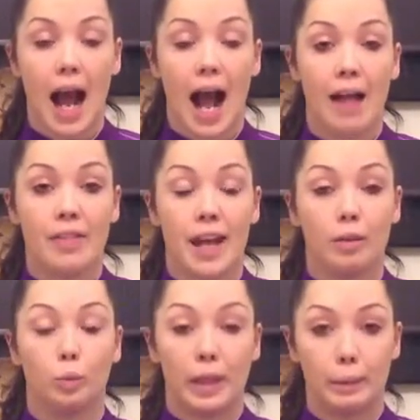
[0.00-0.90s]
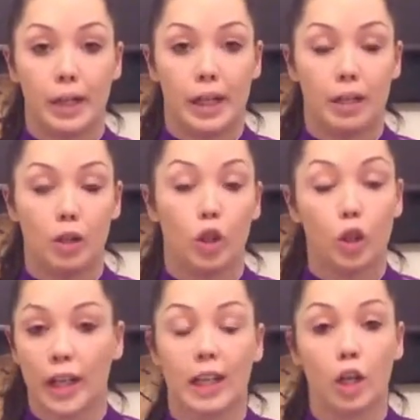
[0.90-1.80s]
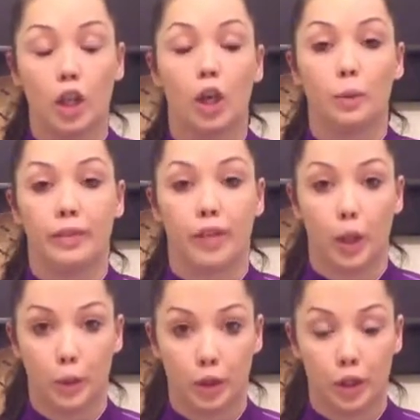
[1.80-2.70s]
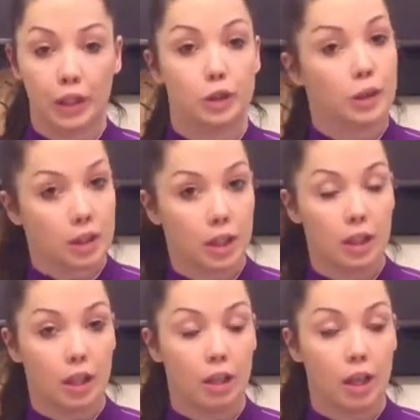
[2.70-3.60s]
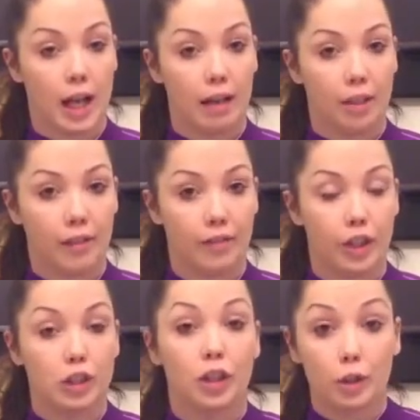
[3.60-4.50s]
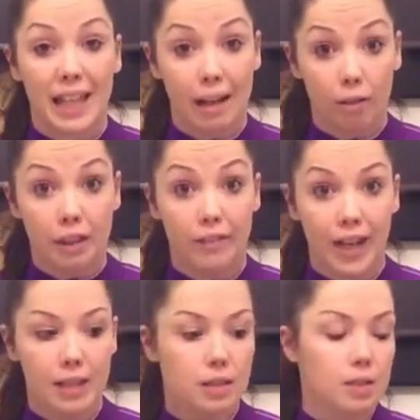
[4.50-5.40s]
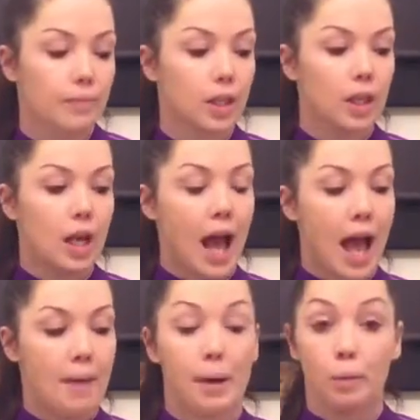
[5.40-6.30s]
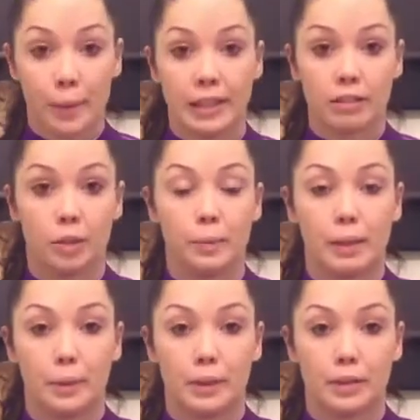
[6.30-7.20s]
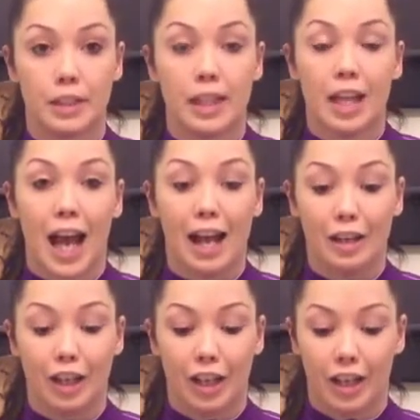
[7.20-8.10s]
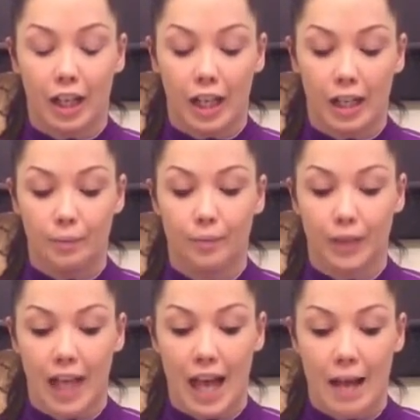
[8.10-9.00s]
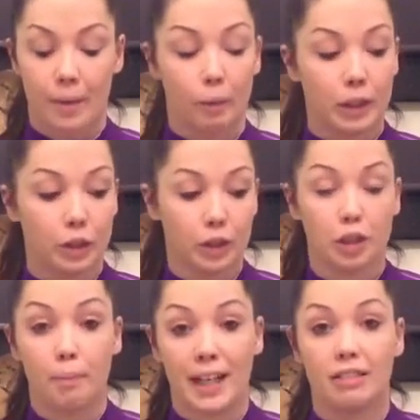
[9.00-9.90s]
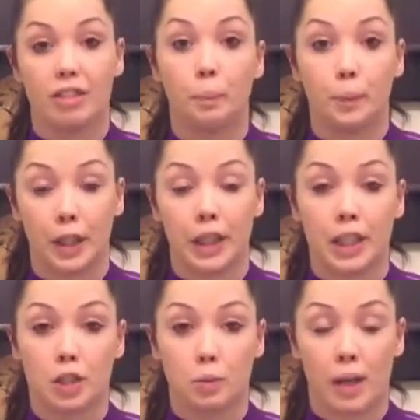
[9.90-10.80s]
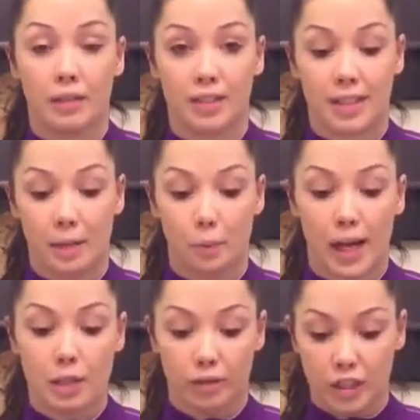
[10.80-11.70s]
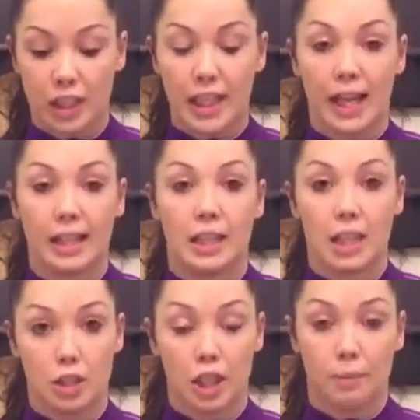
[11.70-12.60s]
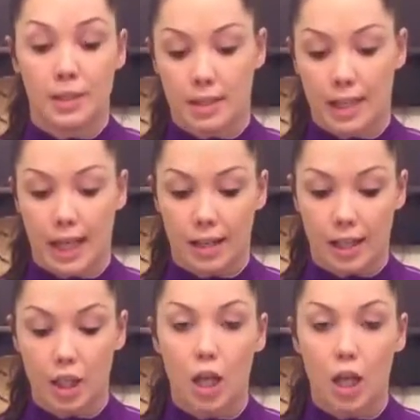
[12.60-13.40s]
and then we were cooking a lot with coconut oil, so it's a lot healthy for you, so those healthy fats. And we made our own meatballs, and we also made our own burgers as well in the same way. So obviously getting the turkey mince together,